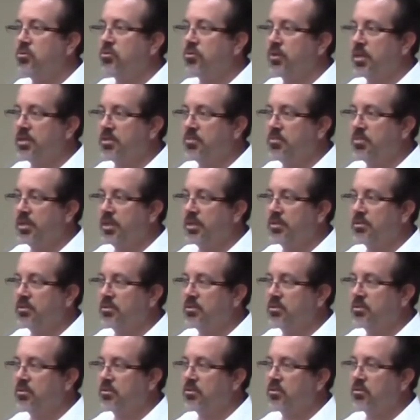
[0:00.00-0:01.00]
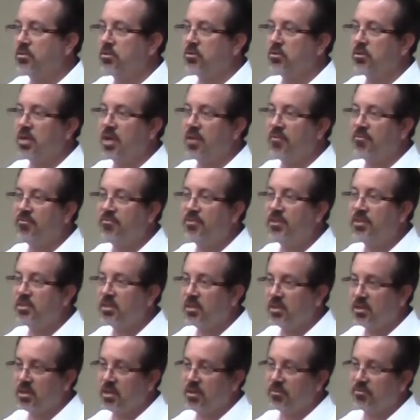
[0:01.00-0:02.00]
transplant. They're not
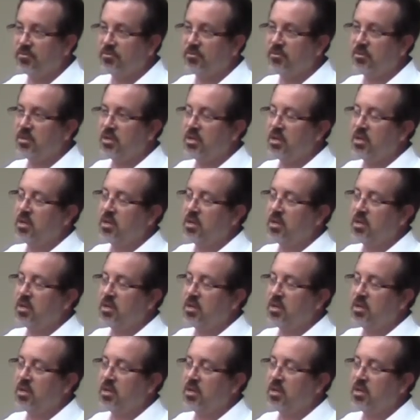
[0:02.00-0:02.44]
fit enough.